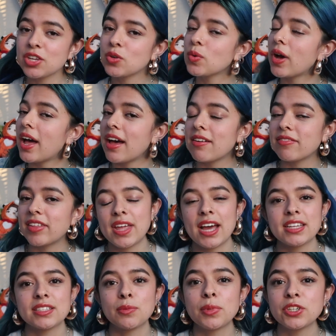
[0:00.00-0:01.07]
that you have that
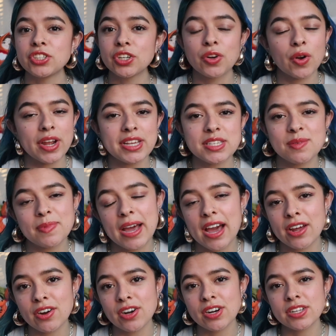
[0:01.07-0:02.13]
has a bunch of crazy
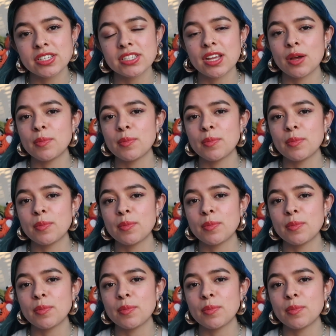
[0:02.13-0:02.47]
patterns,